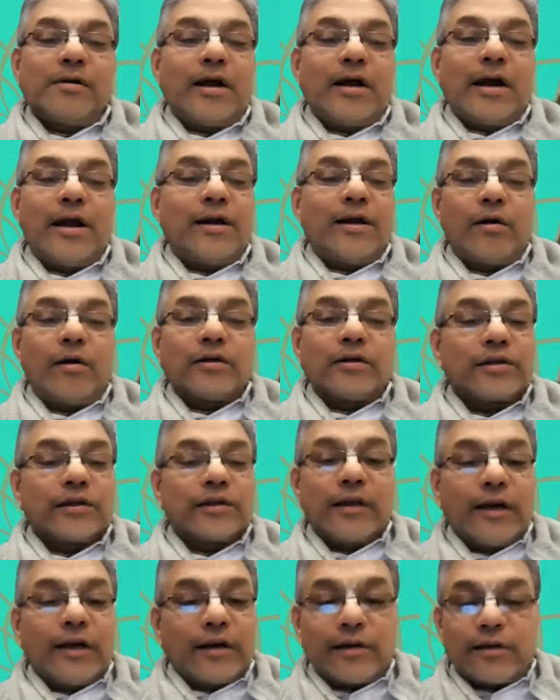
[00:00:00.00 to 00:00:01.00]
And also
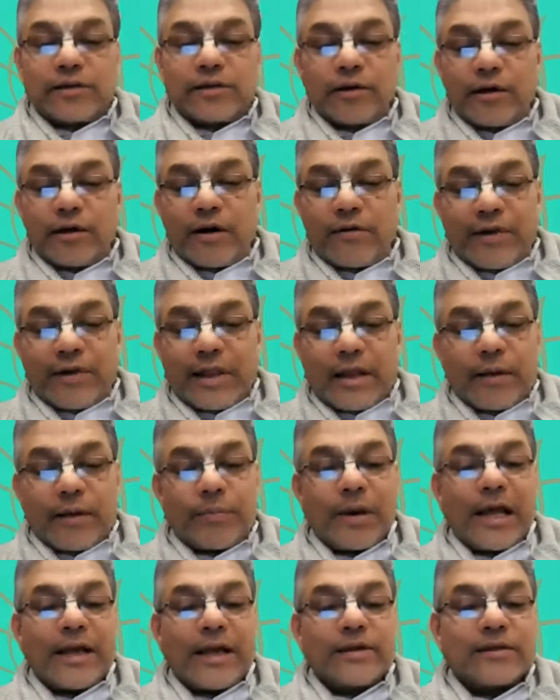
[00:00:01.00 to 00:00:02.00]
the little children, when they
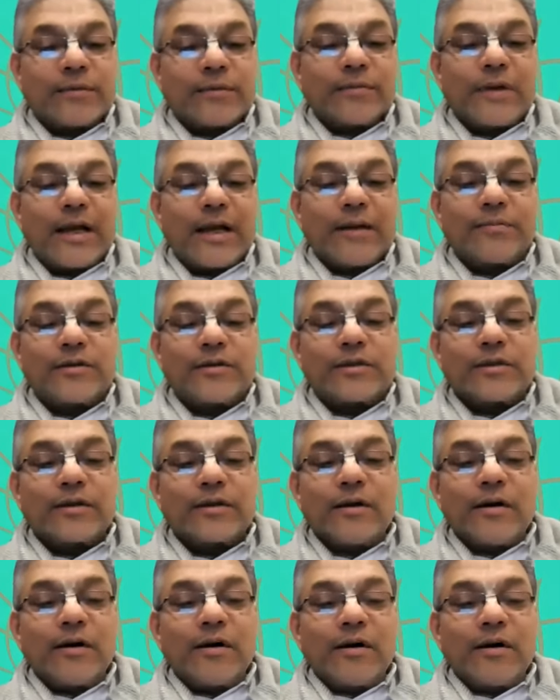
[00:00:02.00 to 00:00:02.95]
are playing sometimes,